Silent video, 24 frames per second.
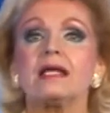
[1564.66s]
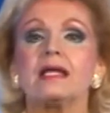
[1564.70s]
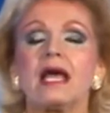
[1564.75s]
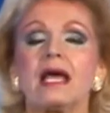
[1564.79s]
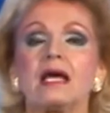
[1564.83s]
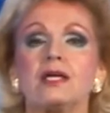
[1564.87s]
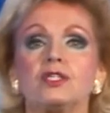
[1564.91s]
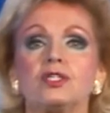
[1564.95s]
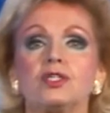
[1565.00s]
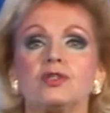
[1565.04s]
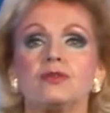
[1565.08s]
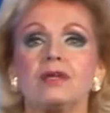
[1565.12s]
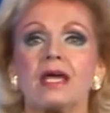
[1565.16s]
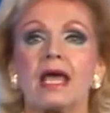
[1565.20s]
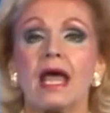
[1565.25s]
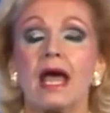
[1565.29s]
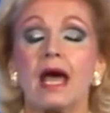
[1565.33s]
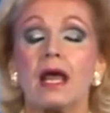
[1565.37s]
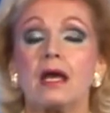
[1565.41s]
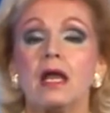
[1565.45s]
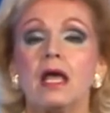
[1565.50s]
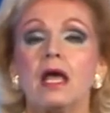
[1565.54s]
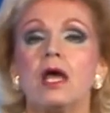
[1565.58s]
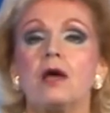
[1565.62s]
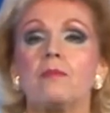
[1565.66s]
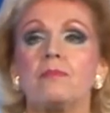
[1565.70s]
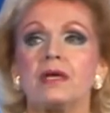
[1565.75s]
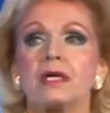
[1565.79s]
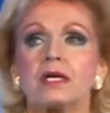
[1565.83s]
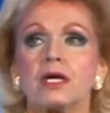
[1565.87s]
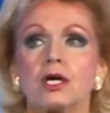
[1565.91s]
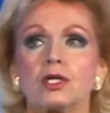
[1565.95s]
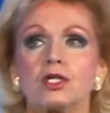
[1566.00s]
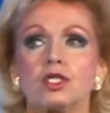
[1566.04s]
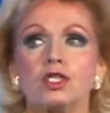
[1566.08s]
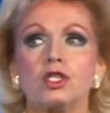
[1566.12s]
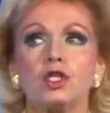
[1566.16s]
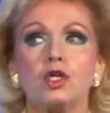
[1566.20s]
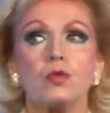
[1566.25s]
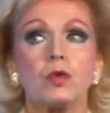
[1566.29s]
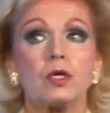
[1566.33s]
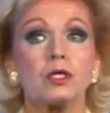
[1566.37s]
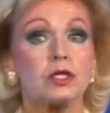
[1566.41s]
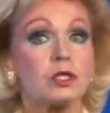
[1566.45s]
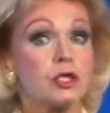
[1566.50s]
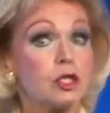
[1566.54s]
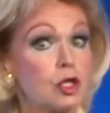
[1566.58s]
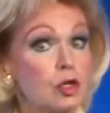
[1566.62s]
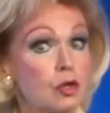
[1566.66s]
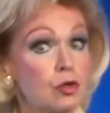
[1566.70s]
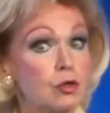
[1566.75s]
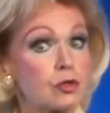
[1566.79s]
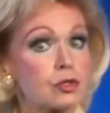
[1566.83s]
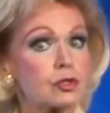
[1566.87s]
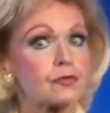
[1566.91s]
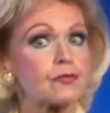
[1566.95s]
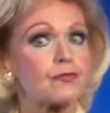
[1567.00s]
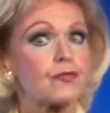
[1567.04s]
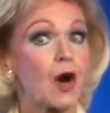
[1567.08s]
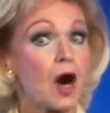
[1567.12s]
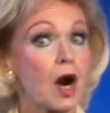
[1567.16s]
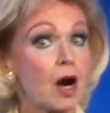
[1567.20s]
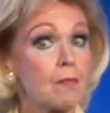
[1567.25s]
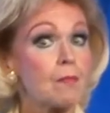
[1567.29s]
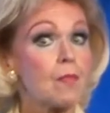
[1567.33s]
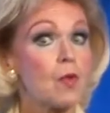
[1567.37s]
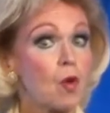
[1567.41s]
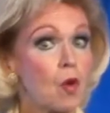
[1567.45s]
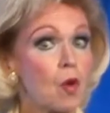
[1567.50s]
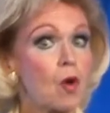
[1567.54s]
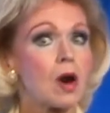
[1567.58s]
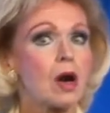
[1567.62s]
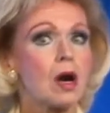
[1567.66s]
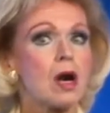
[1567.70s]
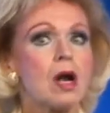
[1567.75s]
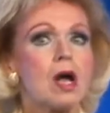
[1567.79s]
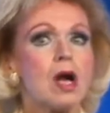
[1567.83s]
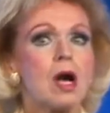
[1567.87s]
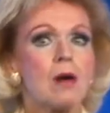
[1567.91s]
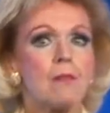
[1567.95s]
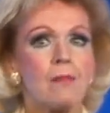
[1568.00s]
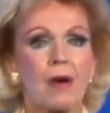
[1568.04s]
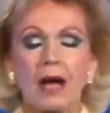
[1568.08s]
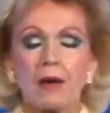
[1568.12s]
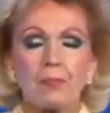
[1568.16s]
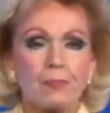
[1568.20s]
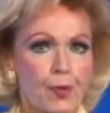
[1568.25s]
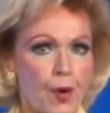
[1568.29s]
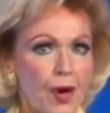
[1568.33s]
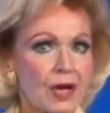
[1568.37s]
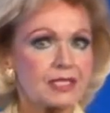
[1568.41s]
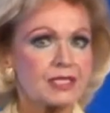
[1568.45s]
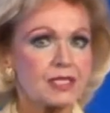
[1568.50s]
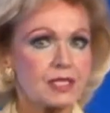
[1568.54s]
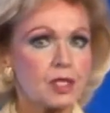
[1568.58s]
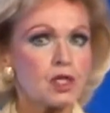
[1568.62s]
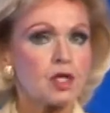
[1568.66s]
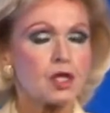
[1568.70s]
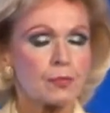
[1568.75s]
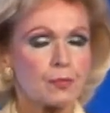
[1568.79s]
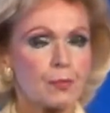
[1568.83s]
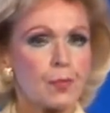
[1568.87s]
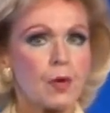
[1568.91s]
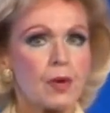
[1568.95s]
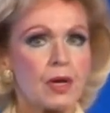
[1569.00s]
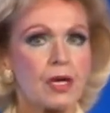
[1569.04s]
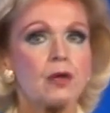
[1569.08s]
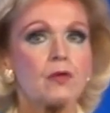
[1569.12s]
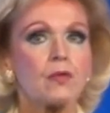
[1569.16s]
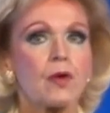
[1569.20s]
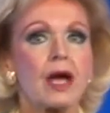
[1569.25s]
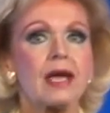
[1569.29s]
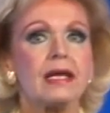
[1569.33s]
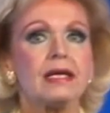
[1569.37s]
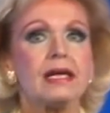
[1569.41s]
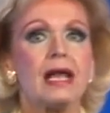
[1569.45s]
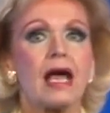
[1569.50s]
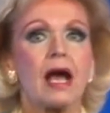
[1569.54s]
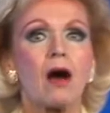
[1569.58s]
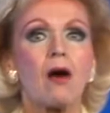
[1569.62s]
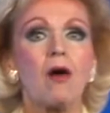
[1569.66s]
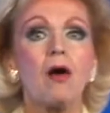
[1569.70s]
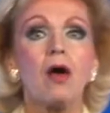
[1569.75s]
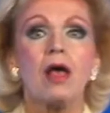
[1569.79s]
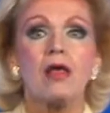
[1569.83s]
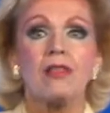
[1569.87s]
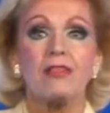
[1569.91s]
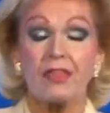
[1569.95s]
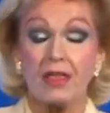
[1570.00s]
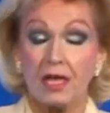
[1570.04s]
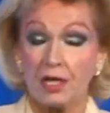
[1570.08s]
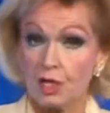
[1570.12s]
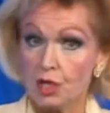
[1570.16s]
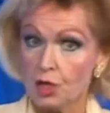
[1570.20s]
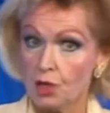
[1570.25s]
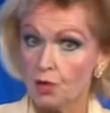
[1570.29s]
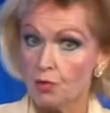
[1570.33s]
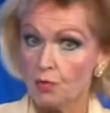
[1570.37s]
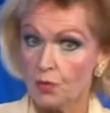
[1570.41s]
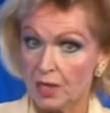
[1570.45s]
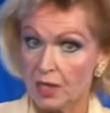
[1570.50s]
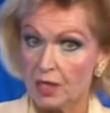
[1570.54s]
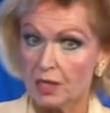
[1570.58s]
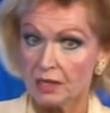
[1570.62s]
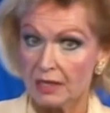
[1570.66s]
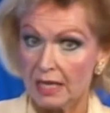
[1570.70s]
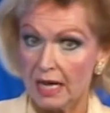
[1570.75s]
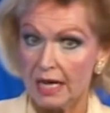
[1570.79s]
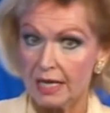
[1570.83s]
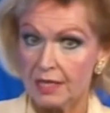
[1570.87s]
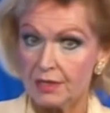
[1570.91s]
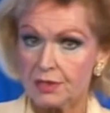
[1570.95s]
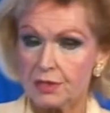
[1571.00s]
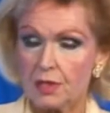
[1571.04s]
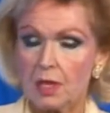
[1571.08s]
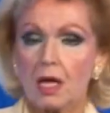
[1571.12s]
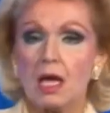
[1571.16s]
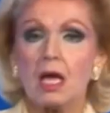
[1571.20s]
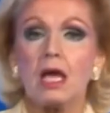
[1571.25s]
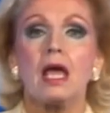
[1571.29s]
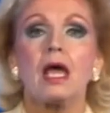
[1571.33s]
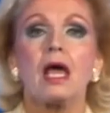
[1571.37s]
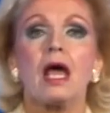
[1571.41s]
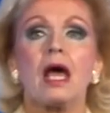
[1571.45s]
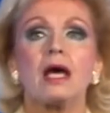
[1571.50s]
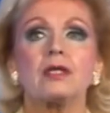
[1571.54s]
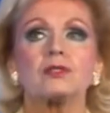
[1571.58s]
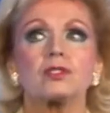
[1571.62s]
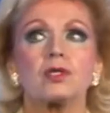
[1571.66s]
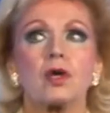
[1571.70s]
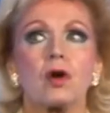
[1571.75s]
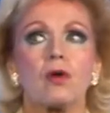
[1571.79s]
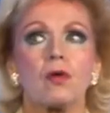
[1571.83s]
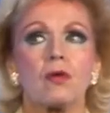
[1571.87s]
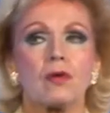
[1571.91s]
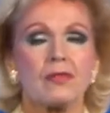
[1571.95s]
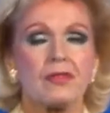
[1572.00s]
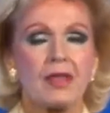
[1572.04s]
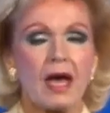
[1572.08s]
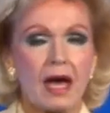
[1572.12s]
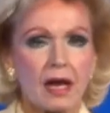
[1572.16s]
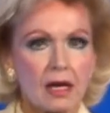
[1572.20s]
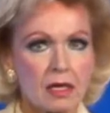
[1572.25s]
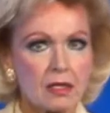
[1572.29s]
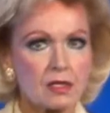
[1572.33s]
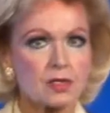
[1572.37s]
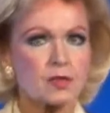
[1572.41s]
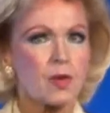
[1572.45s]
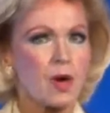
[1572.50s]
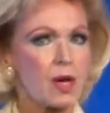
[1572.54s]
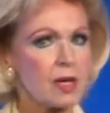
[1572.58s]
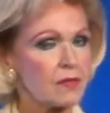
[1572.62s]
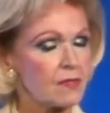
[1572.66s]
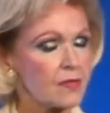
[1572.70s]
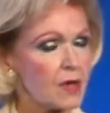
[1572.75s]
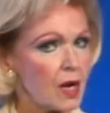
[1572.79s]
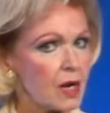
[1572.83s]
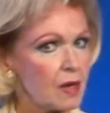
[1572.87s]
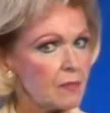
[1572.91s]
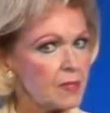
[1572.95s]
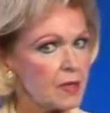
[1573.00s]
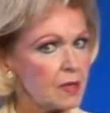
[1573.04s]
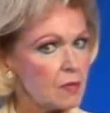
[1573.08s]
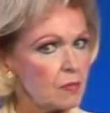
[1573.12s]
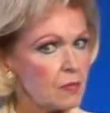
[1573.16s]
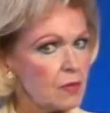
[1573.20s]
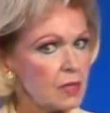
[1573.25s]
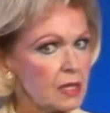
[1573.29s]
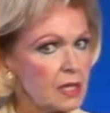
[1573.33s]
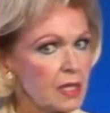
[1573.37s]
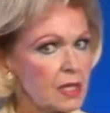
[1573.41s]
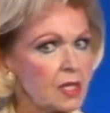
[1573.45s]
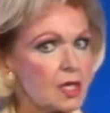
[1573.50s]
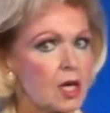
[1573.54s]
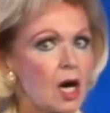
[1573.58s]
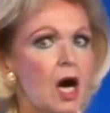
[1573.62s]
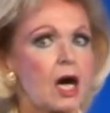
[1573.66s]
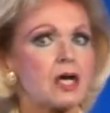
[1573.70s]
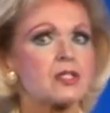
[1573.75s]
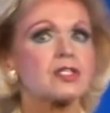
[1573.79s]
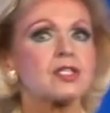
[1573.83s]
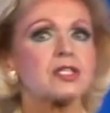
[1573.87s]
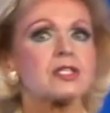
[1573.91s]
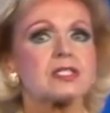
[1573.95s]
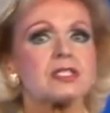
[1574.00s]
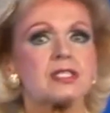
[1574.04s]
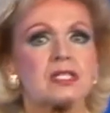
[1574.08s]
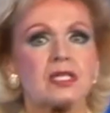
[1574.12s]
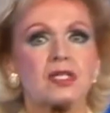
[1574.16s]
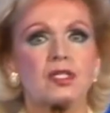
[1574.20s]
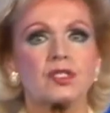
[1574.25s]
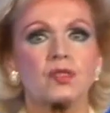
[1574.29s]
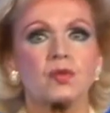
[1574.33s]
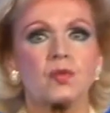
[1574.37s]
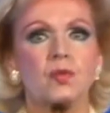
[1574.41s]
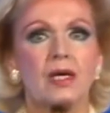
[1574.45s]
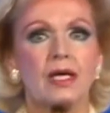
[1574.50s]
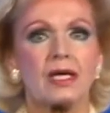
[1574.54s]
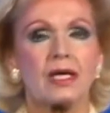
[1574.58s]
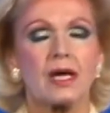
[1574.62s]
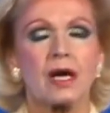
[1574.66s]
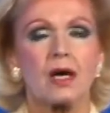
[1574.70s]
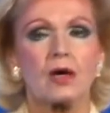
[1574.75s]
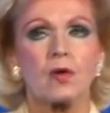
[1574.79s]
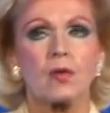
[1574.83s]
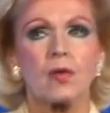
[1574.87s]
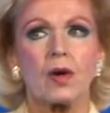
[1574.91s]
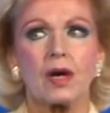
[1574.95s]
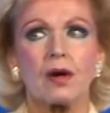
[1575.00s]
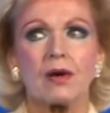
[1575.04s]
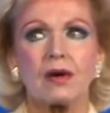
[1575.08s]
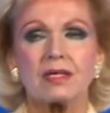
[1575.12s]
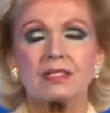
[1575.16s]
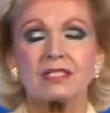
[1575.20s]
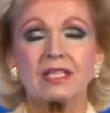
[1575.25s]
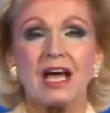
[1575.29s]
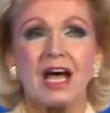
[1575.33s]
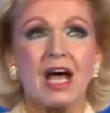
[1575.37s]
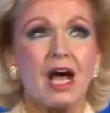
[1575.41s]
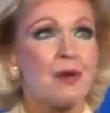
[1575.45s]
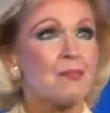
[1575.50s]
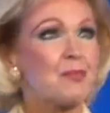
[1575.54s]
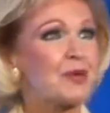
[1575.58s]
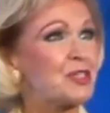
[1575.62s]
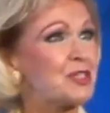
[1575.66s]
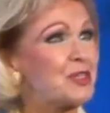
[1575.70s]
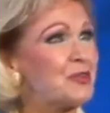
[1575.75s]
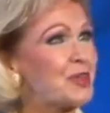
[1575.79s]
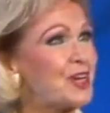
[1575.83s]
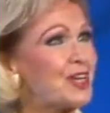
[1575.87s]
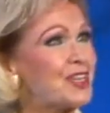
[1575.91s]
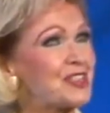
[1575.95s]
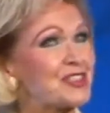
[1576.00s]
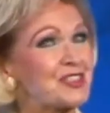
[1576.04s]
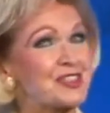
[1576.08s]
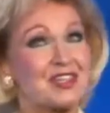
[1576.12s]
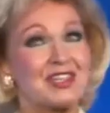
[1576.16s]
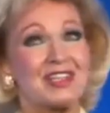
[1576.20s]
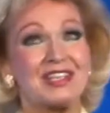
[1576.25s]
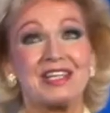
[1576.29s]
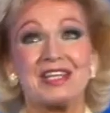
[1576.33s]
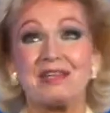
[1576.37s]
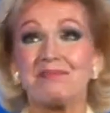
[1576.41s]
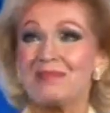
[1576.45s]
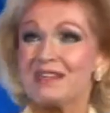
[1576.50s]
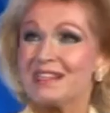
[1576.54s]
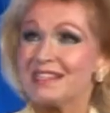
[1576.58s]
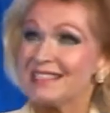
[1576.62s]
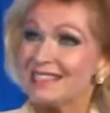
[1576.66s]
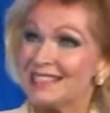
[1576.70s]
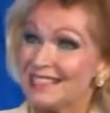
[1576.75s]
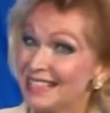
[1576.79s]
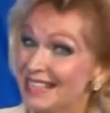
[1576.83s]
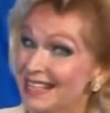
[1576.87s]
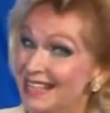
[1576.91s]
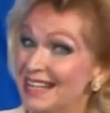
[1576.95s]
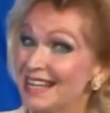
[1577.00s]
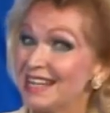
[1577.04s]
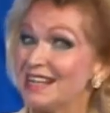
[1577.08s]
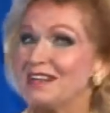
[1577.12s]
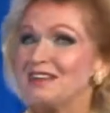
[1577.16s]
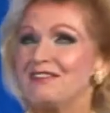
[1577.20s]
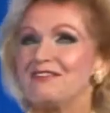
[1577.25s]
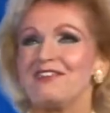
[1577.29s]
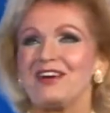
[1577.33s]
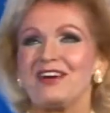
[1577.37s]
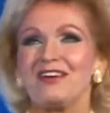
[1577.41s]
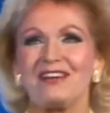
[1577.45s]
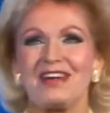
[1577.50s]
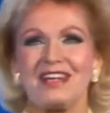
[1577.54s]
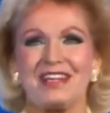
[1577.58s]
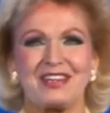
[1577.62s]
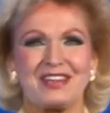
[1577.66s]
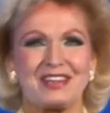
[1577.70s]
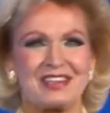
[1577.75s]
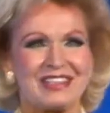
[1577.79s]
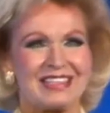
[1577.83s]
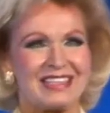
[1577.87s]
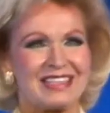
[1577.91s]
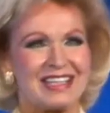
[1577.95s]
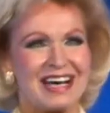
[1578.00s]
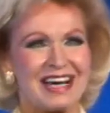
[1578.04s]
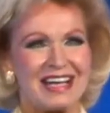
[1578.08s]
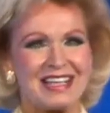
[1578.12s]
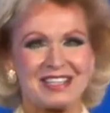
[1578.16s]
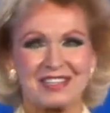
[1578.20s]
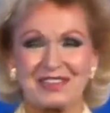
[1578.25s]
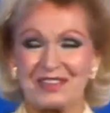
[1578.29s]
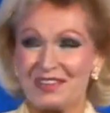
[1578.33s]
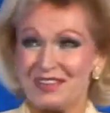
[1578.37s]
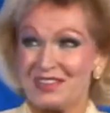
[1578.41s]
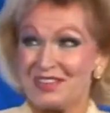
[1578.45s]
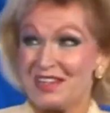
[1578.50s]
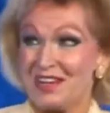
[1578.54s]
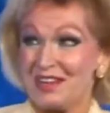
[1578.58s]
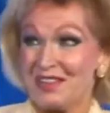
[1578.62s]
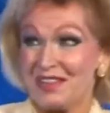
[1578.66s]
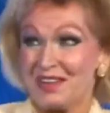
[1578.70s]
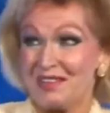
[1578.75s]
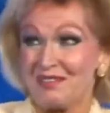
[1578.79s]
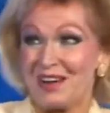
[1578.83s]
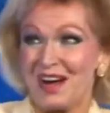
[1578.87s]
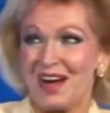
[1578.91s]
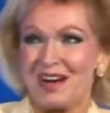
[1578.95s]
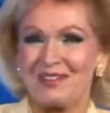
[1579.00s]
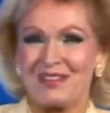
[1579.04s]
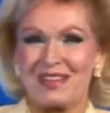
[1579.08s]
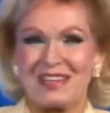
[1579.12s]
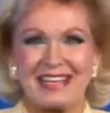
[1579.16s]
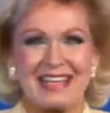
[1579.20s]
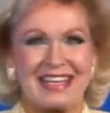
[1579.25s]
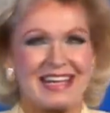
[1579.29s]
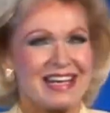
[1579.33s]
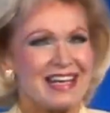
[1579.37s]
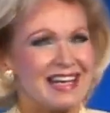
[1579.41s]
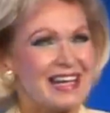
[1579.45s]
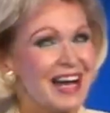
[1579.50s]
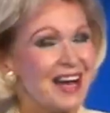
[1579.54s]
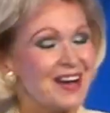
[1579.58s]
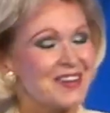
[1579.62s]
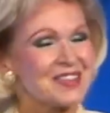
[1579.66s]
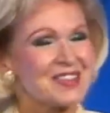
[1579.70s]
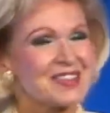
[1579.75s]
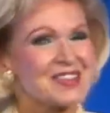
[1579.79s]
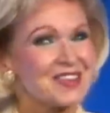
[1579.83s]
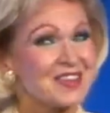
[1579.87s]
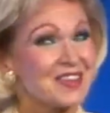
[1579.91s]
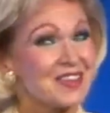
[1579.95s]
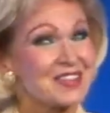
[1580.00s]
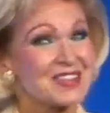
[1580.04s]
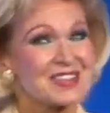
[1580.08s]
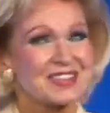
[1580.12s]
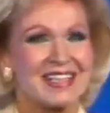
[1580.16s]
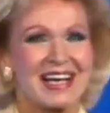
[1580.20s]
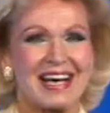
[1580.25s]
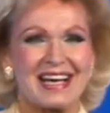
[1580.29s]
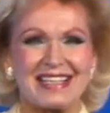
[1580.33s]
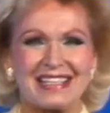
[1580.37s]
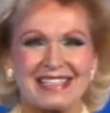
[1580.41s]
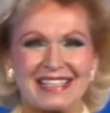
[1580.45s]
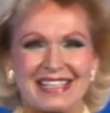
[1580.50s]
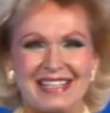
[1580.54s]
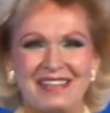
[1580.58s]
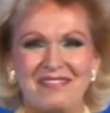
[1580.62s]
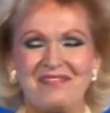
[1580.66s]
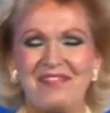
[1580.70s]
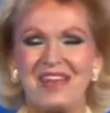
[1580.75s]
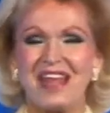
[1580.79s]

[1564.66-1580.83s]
as you can because you would lose far more by pressing your point right now than you you realize. And so that is why you've got to be really cautious this week, Aquarius. But you can certainly be seen in a very good light, so there's nothing wrong with getting out and socializing.